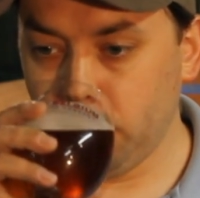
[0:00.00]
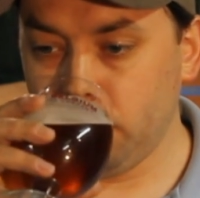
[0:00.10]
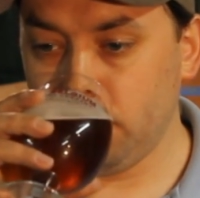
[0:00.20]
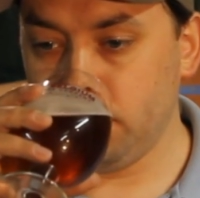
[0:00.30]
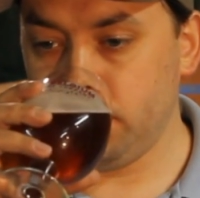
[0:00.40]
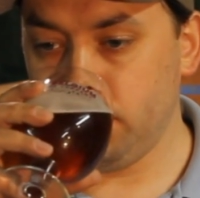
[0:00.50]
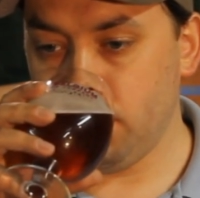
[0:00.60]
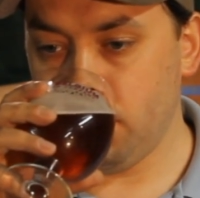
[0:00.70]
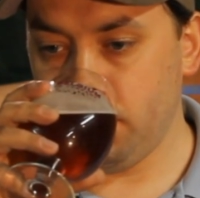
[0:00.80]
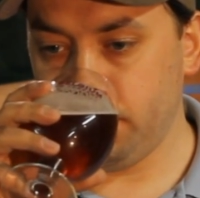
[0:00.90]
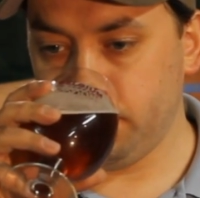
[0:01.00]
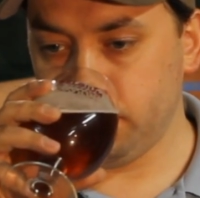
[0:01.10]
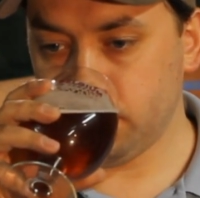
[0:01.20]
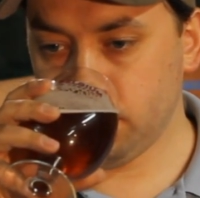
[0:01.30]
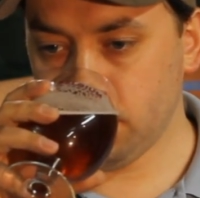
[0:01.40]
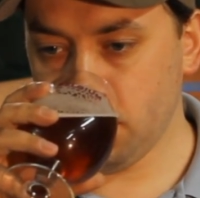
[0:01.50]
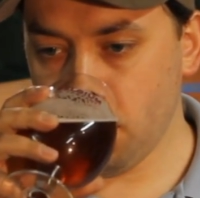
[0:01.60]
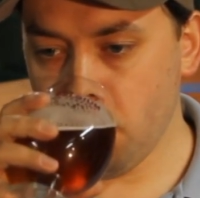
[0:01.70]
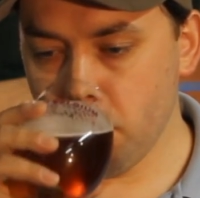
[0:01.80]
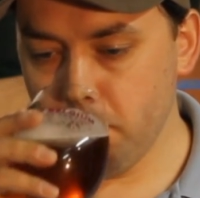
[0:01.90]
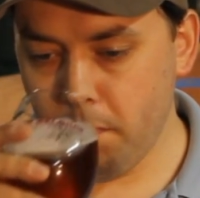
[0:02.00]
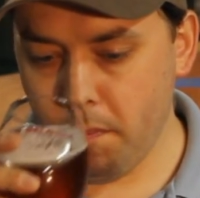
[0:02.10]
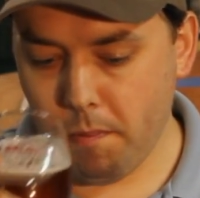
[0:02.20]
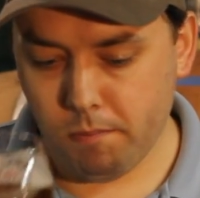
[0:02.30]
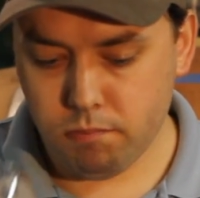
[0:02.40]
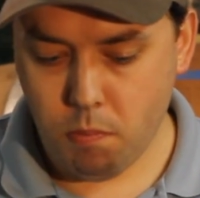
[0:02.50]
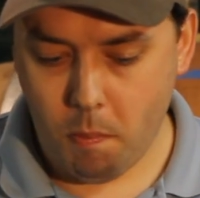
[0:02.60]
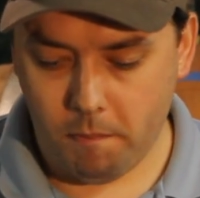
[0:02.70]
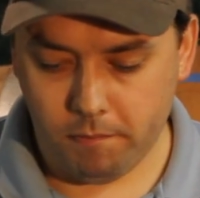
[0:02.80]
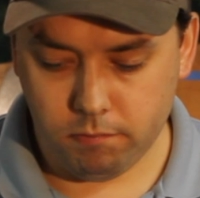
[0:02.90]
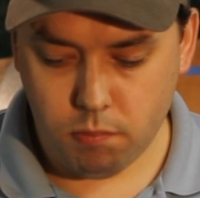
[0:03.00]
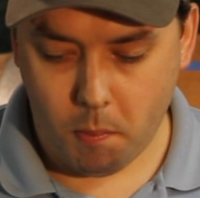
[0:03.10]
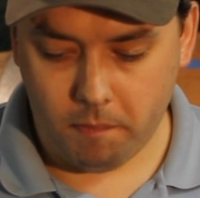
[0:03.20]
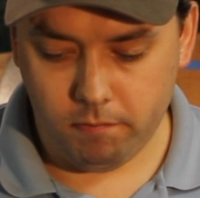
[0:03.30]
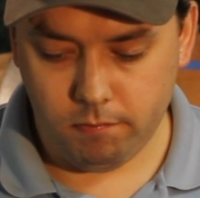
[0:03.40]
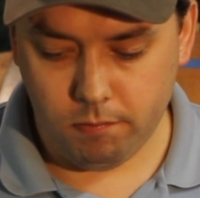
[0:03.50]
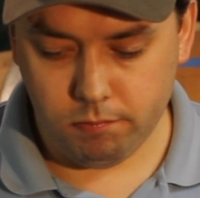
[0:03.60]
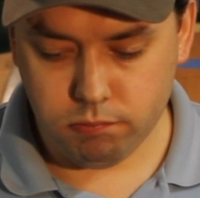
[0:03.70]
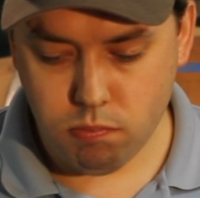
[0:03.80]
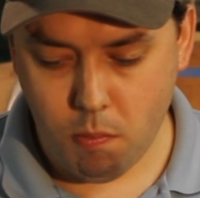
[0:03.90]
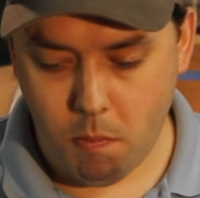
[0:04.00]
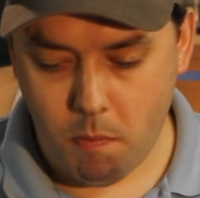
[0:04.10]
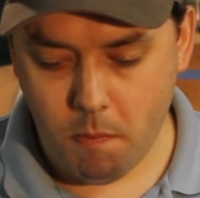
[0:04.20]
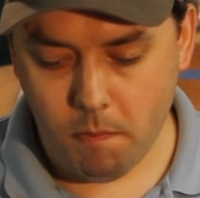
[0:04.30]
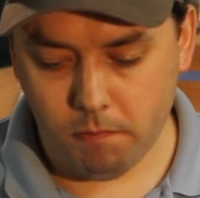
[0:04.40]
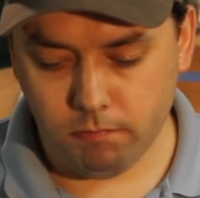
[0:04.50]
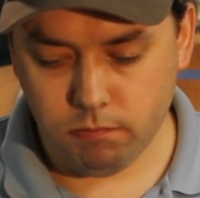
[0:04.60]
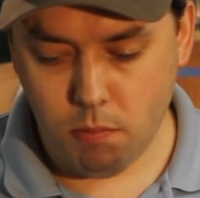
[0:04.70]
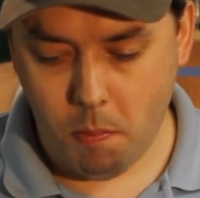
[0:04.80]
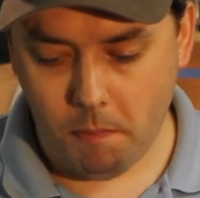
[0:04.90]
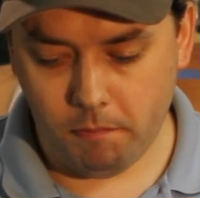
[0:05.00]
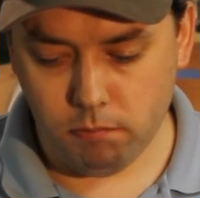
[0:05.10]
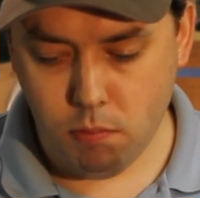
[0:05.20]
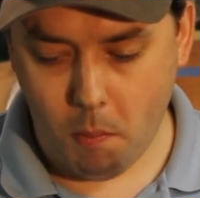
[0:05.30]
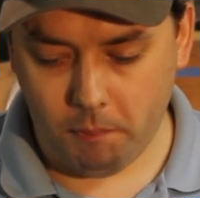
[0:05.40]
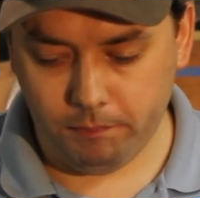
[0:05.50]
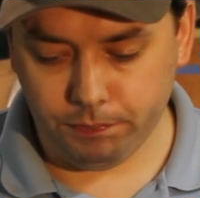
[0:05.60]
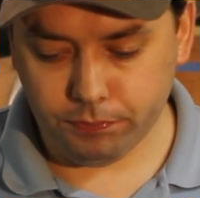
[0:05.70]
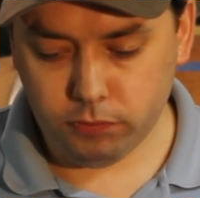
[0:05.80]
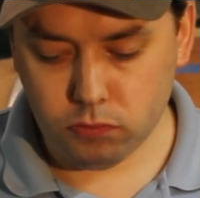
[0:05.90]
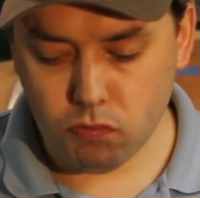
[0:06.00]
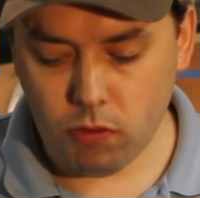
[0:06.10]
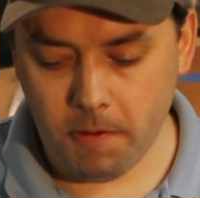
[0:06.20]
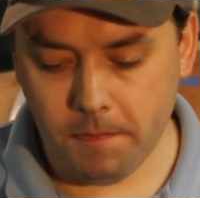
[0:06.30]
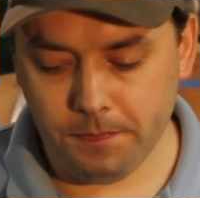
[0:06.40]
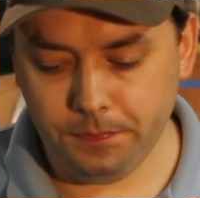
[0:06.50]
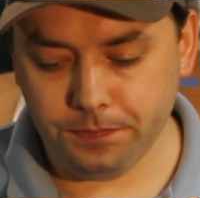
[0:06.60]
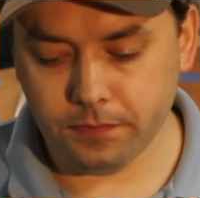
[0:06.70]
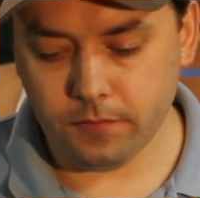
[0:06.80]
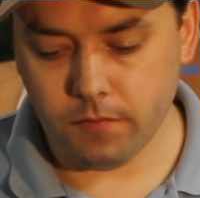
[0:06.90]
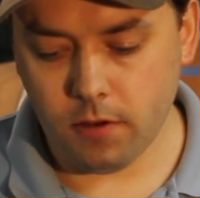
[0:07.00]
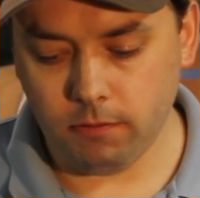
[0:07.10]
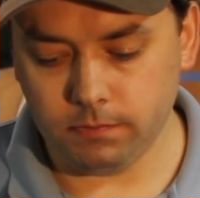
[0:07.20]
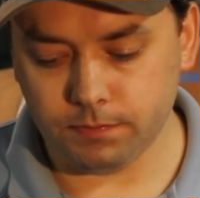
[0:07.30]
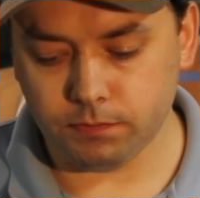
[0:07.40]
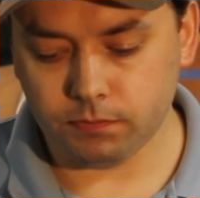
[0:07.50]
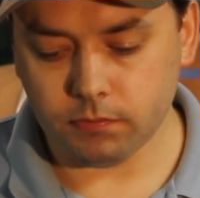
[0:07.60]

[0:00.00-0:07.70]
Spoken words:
(silence)